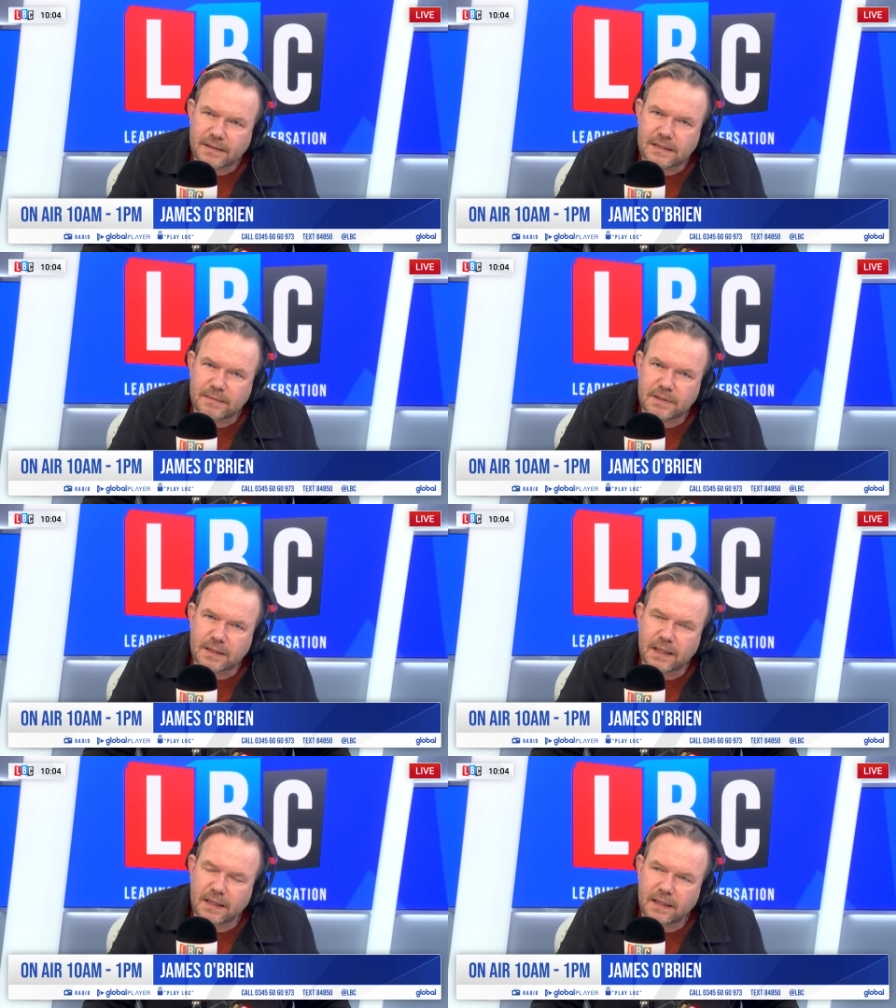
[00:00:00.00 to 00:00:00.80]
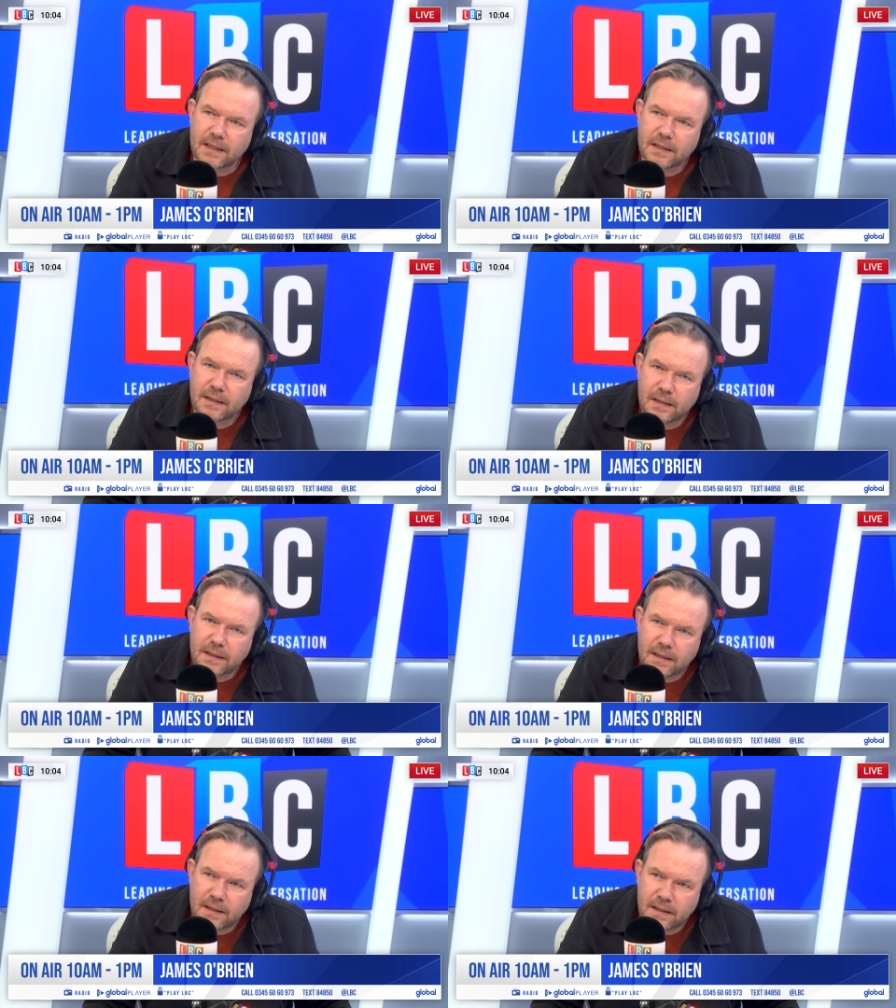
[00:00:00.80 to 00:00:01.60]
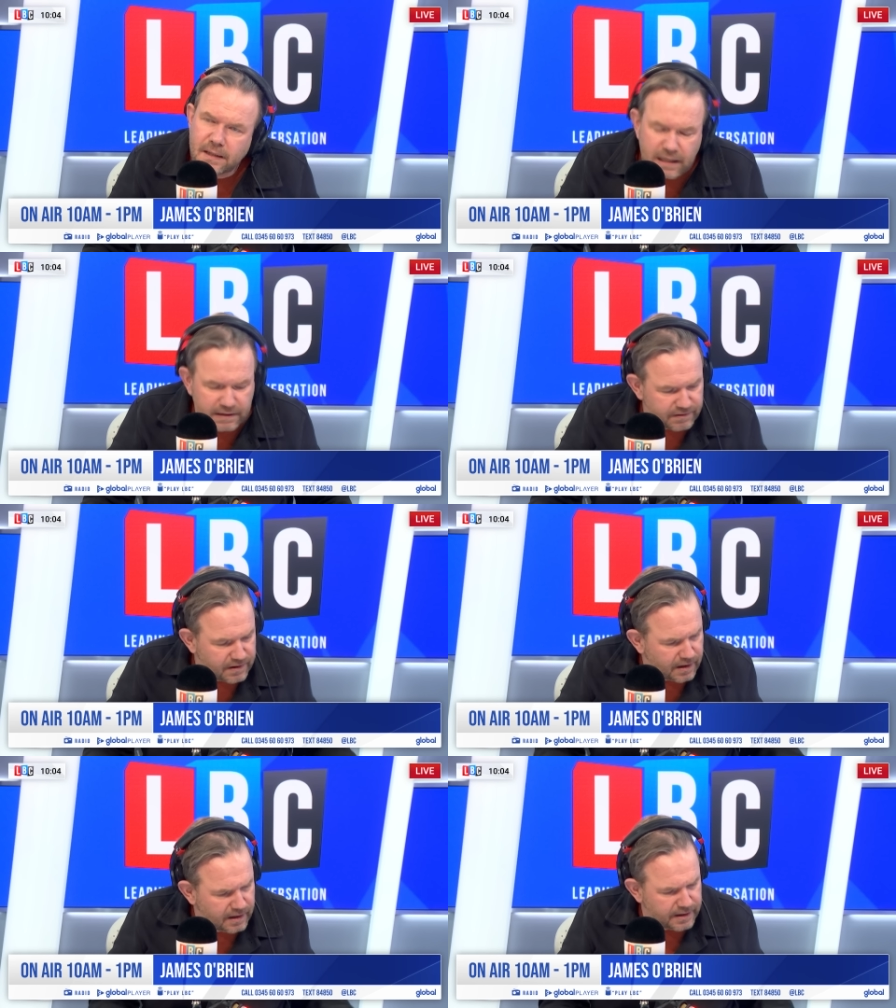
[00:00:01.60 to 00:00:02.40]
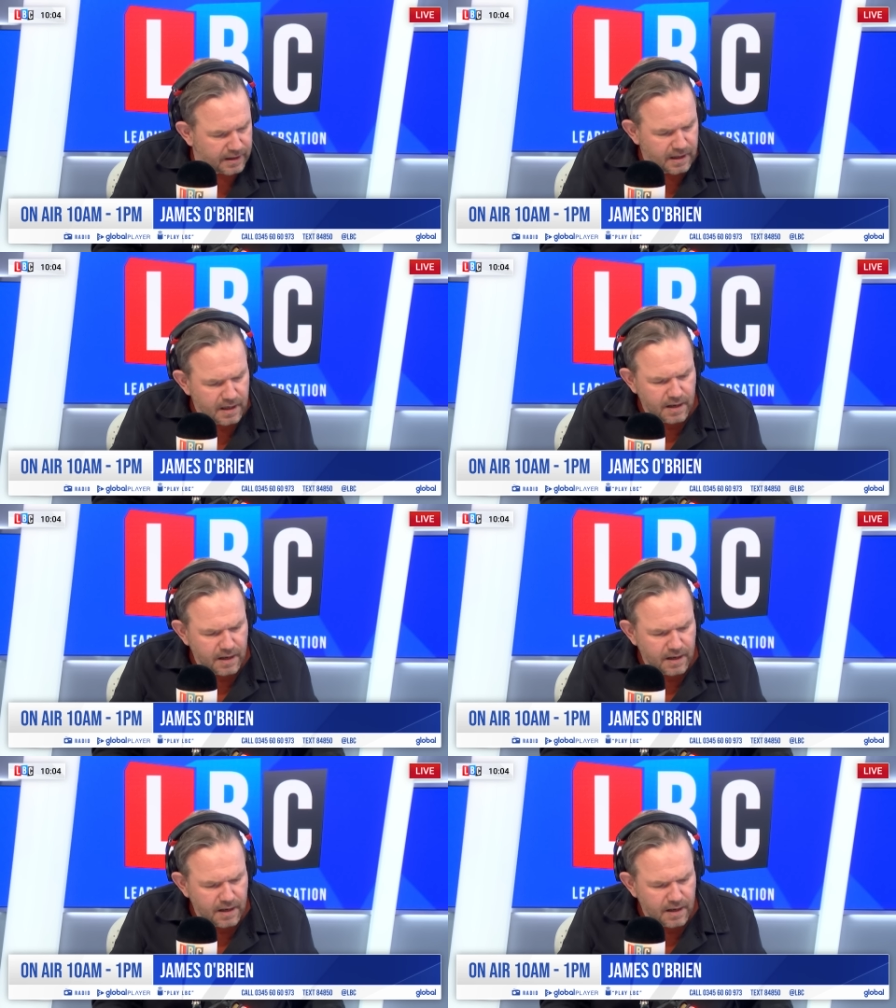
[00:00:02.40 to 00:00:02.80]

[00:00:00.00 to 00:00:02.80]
seems to kick in even harder.